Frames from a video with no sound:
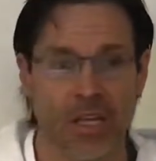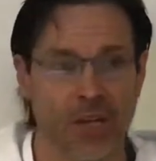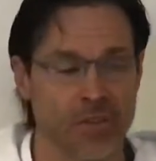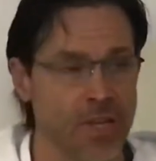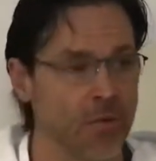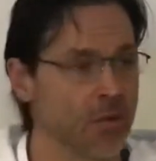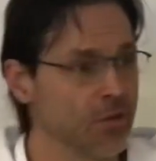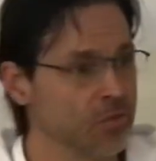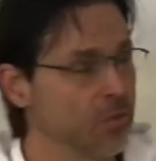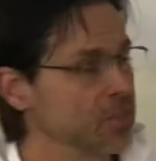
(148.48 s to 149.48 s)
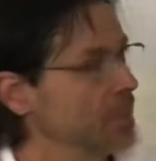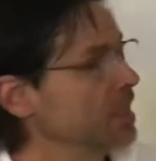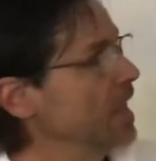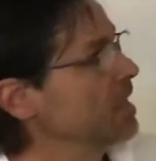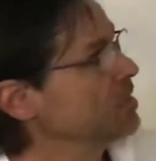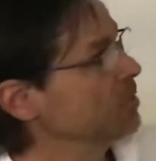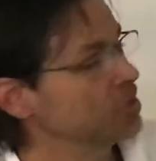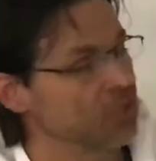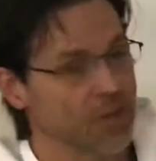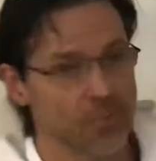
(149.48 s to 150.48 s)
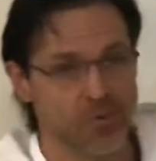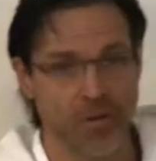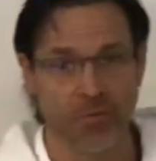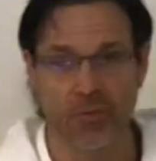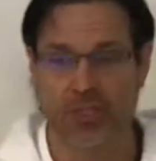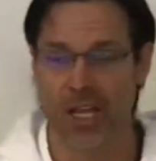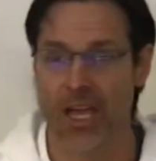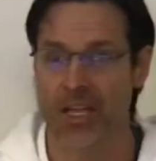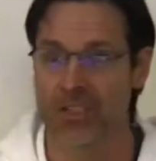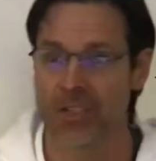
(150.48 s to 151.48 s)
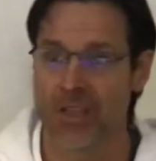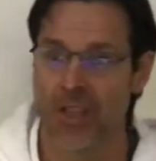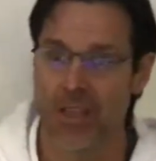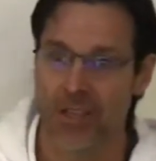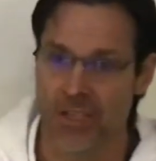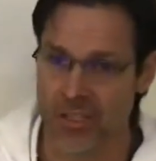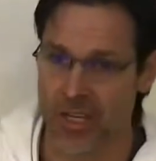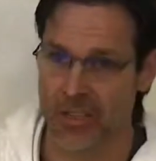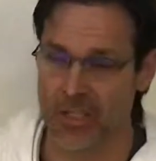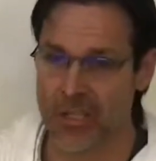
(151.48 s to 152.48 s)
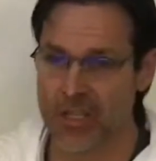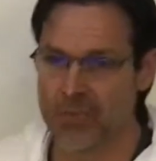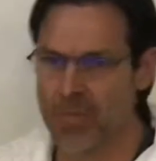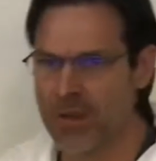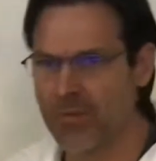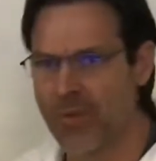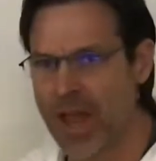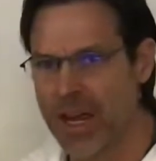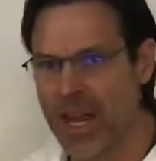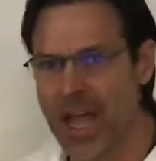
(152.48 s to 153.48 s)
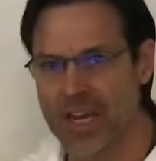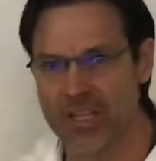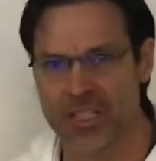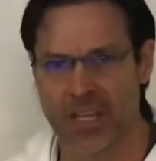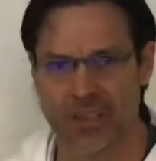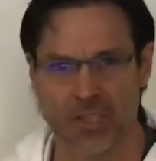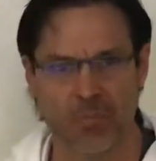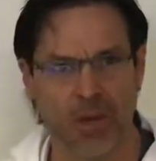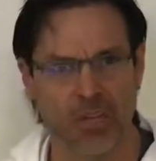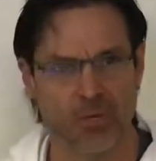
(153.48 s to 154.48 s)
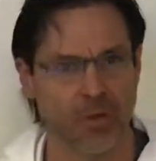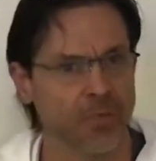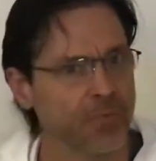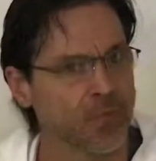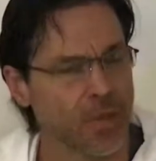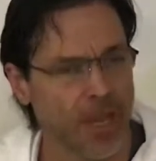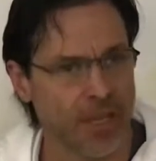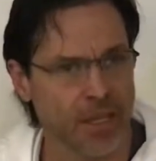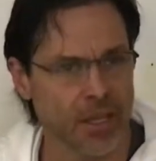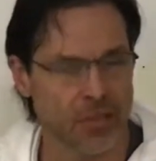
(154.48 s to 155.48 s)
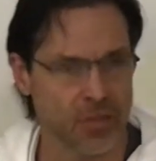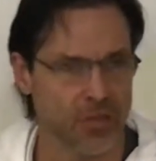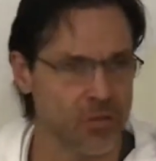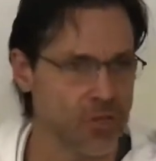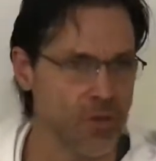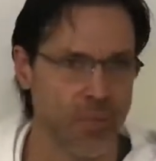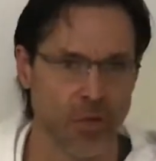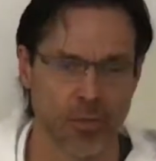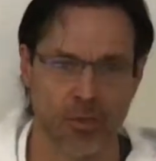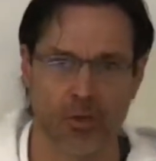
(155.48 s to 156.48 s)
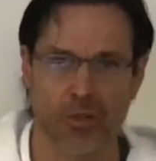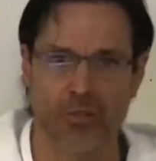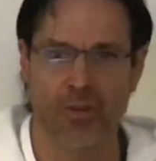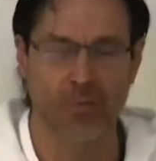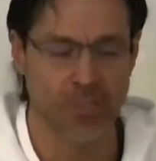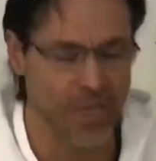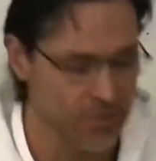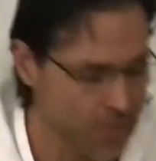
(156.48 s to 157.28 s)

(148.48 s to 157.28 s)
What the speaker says: It's not one of those ones like that. So it's comes straight from the slides, just like this. It's be right in line, just like the sponge one. Okay, so it's just straight multiple choice, straight from the slides.